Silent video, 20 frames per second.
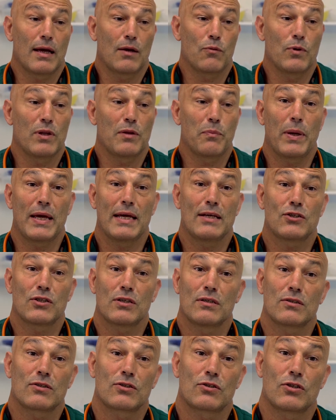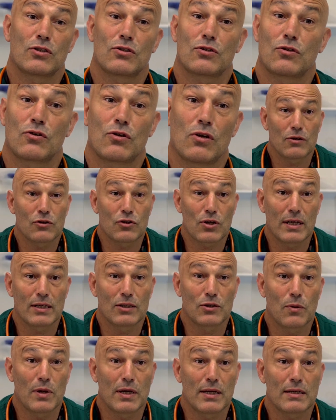And with patients, just
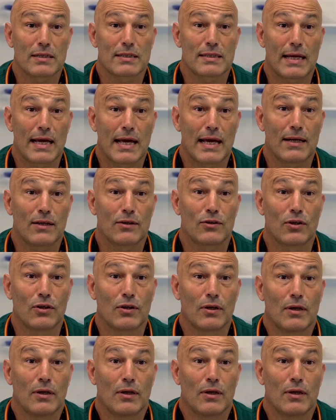trying to understand,